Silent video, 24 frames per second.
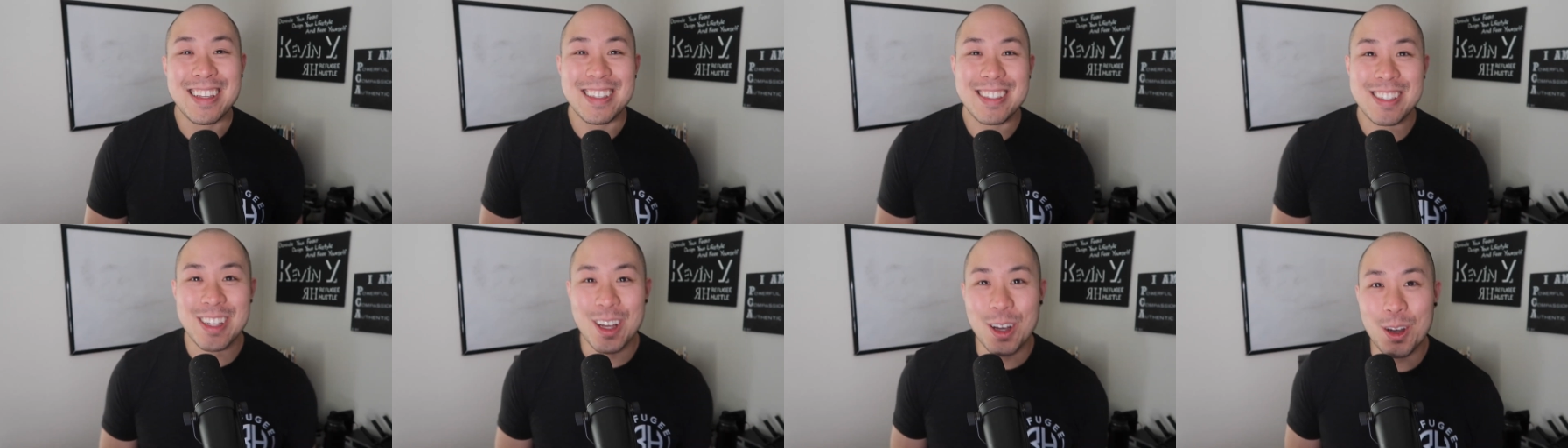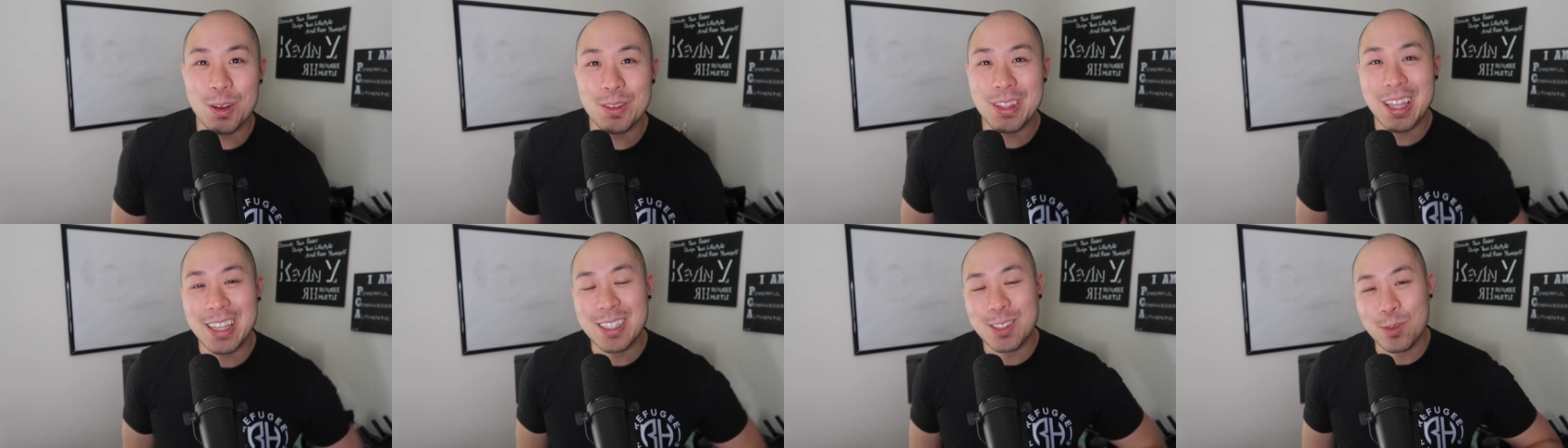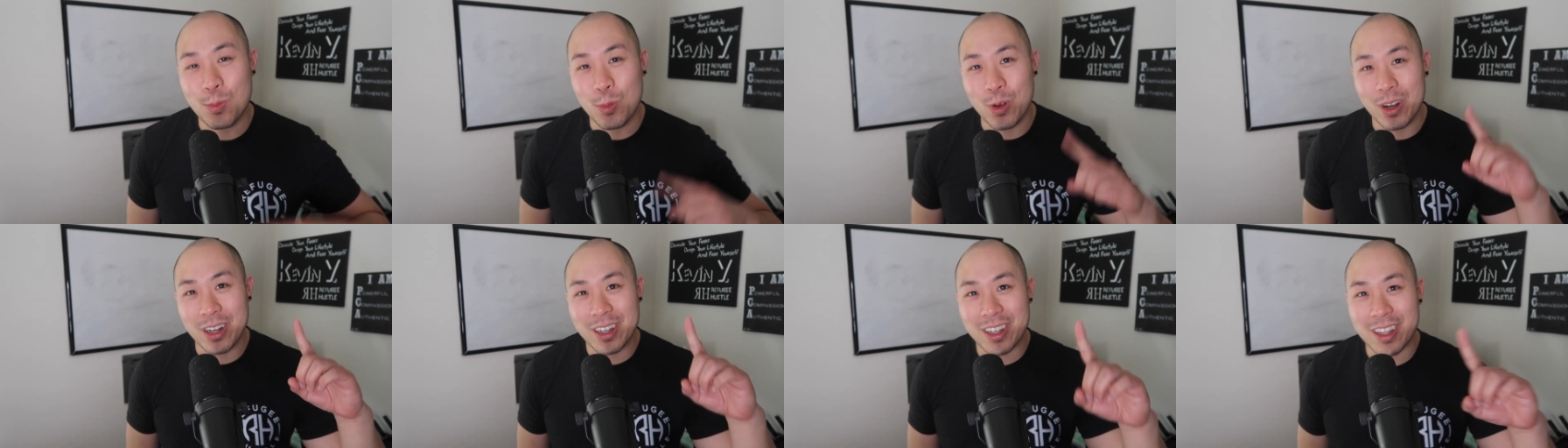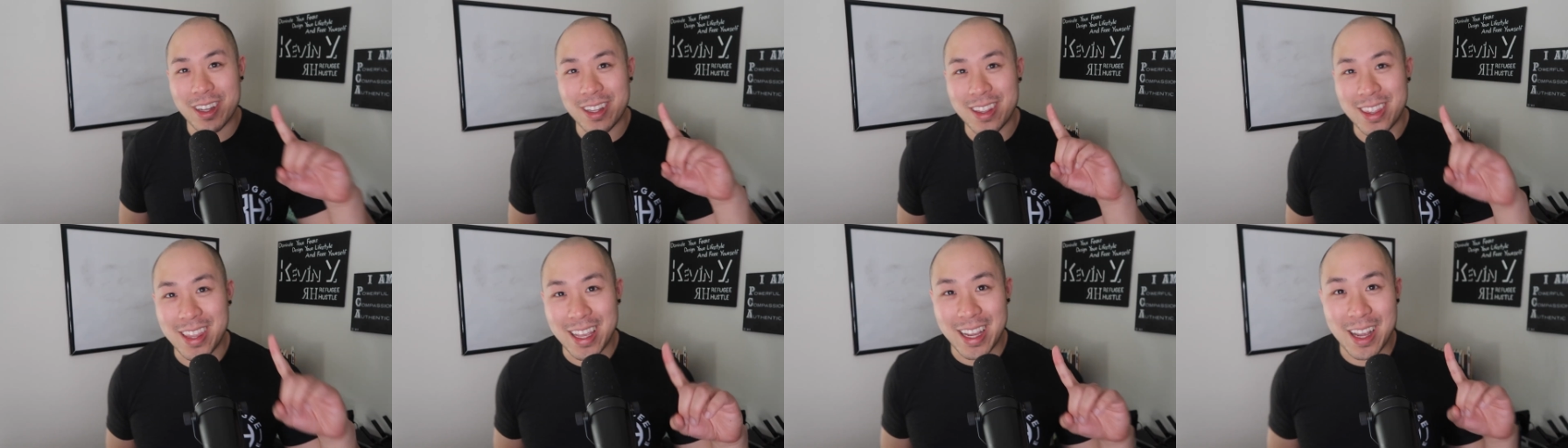So that's one
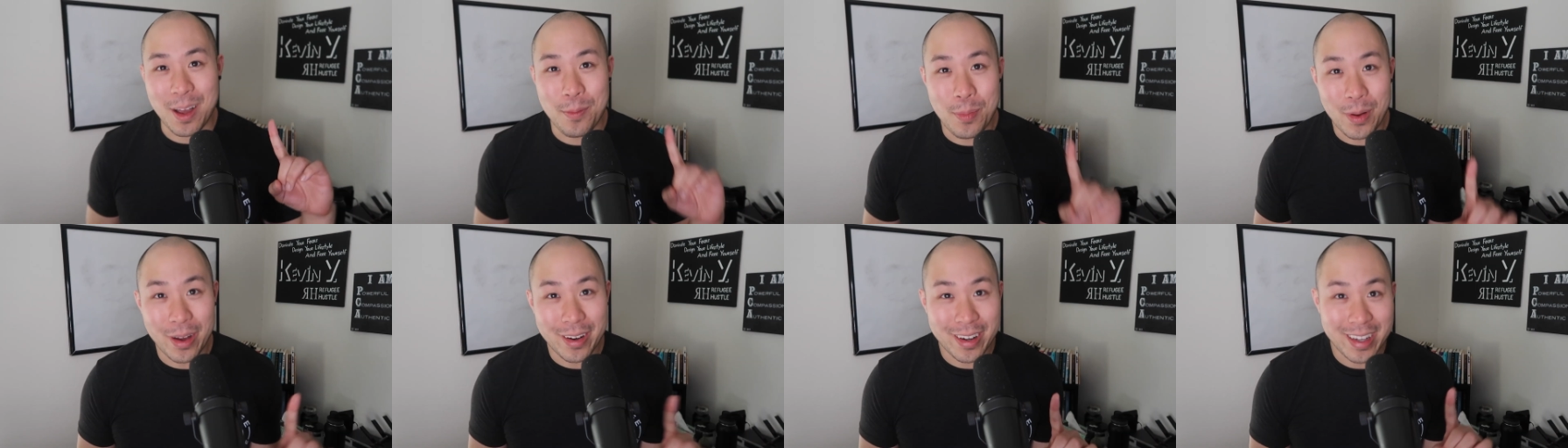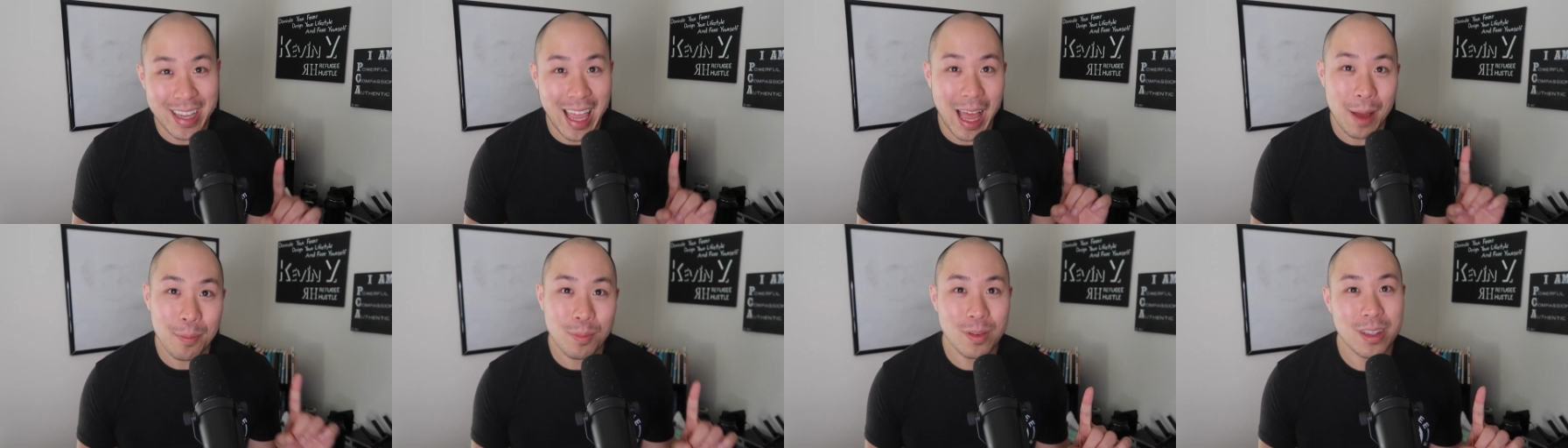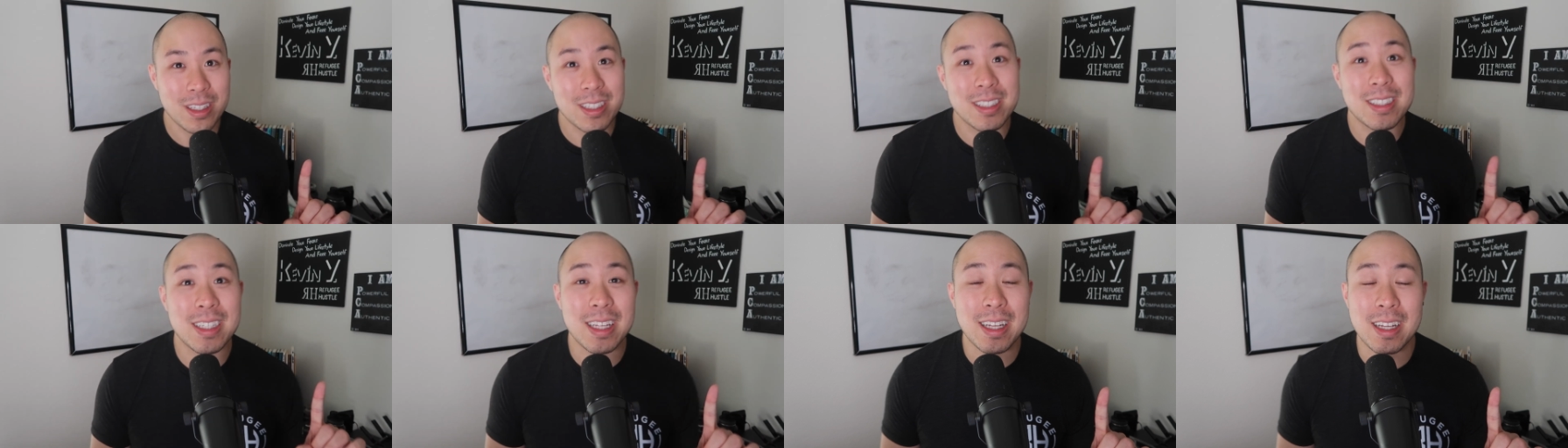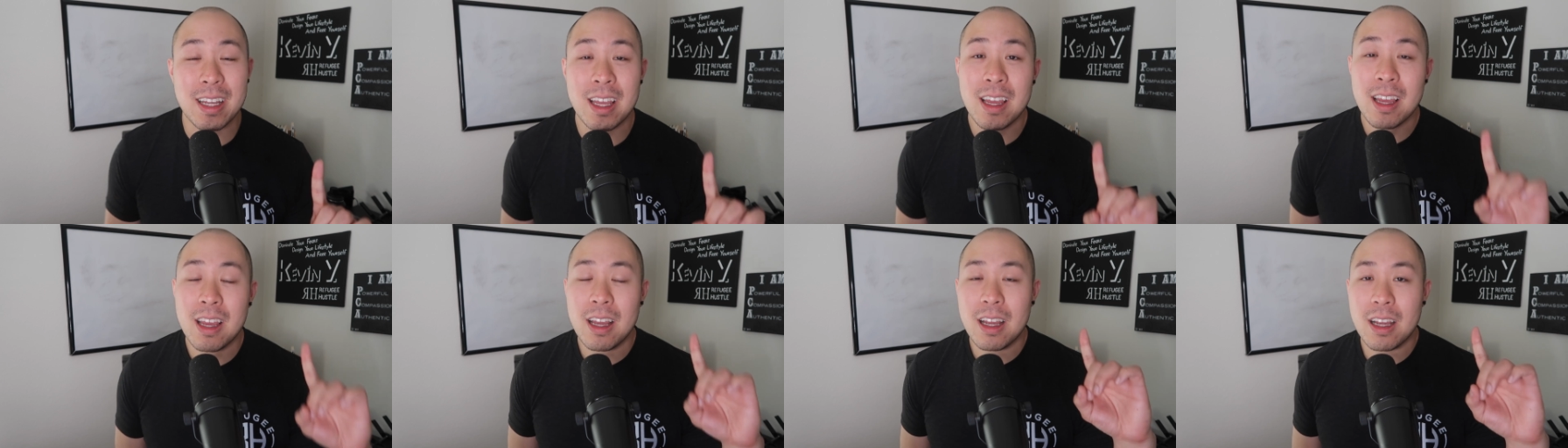good thing about a
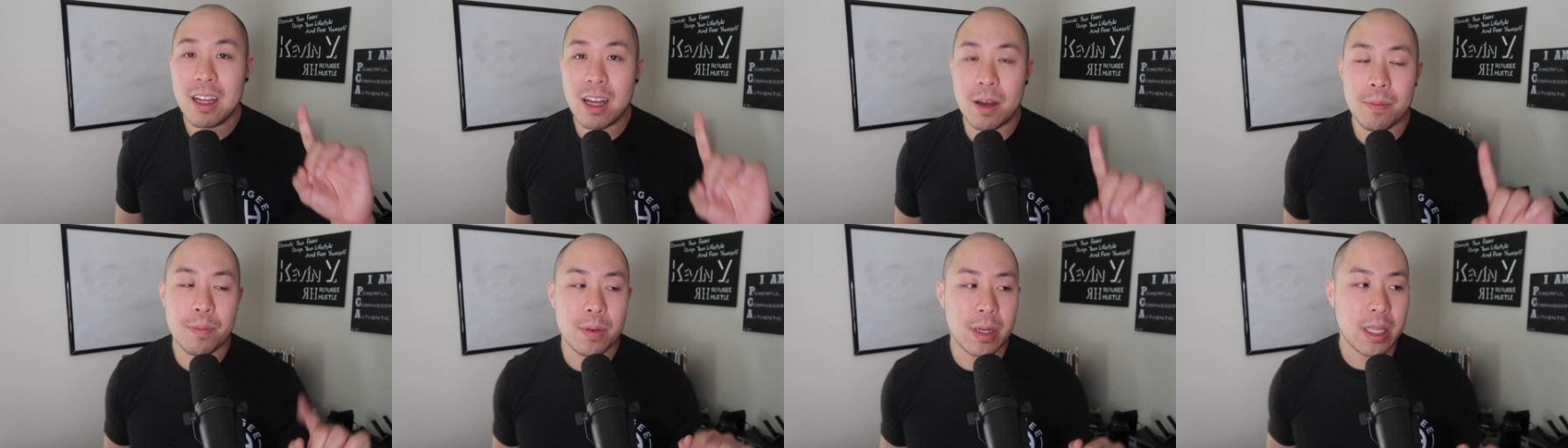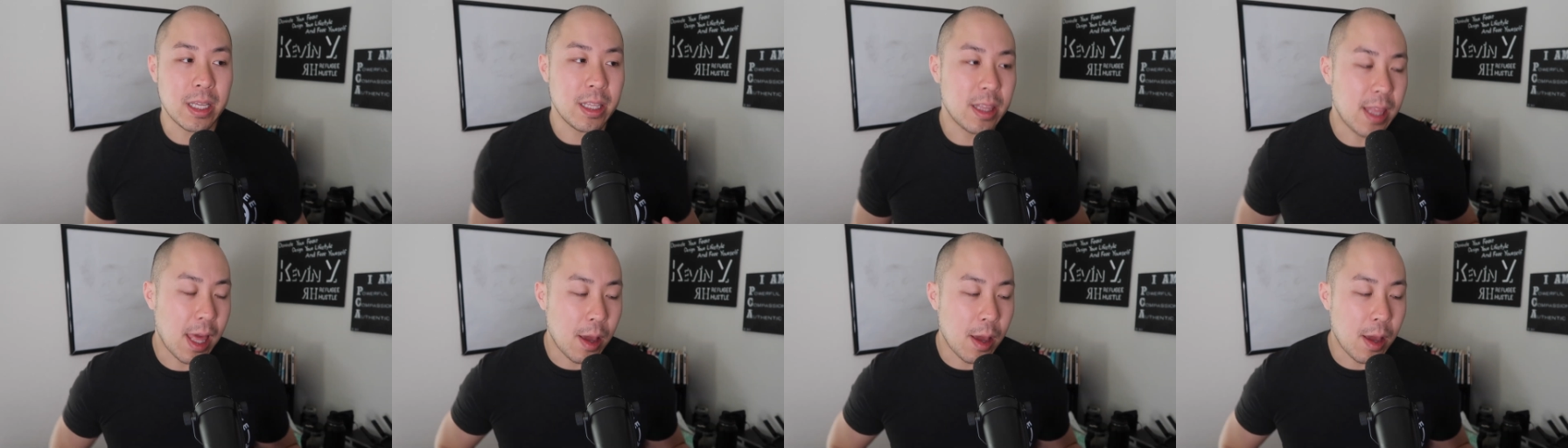capitalistic company.